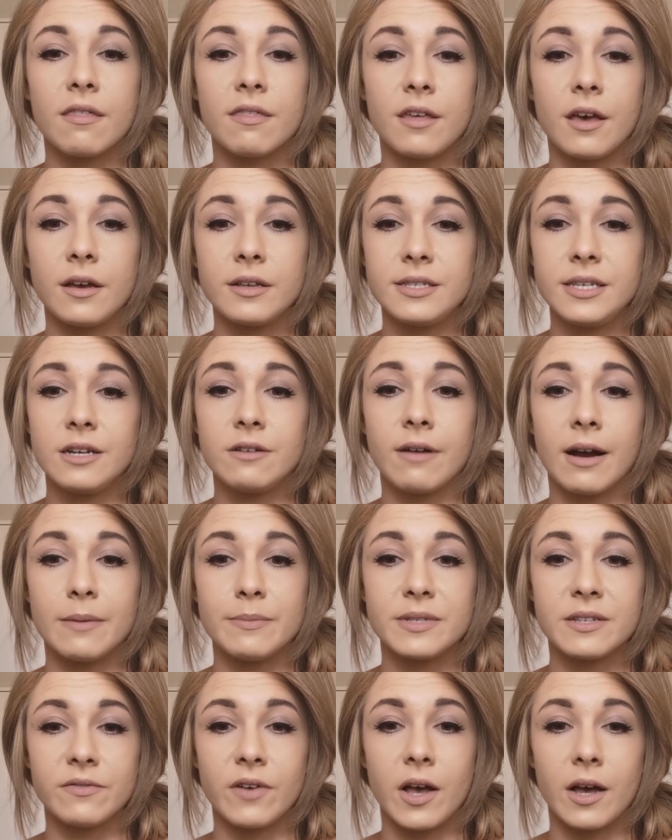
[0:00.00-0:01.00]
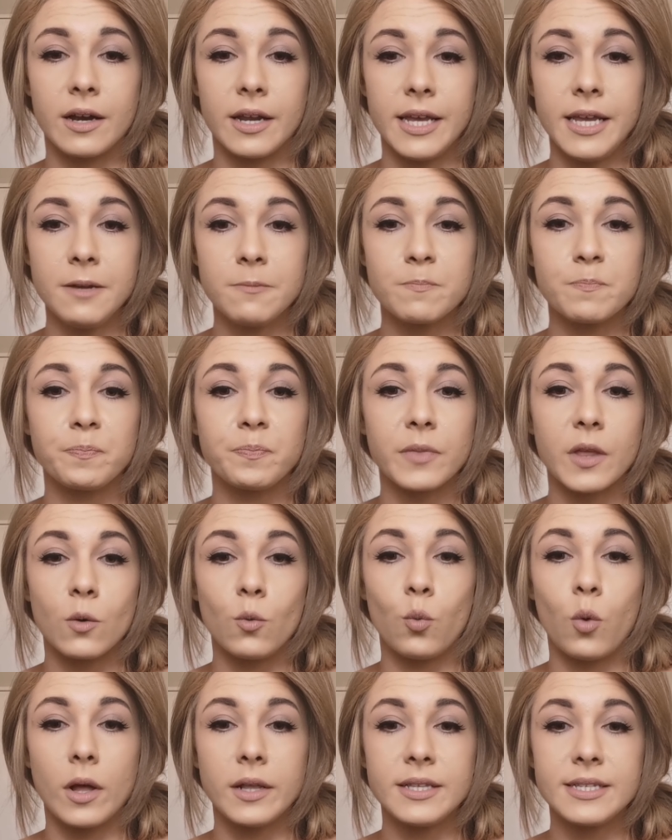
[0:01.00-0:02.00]
30 grams of honey,
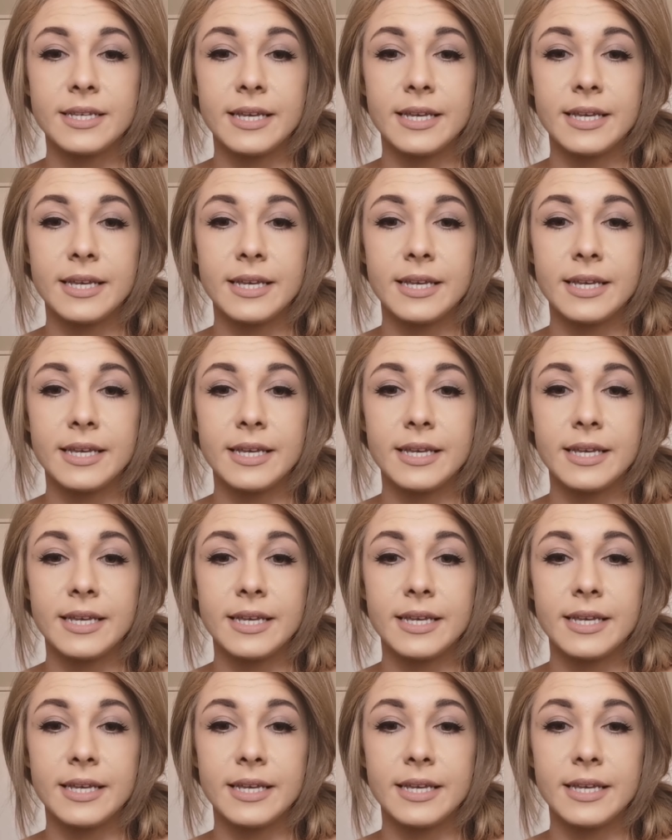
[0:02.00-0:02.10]
1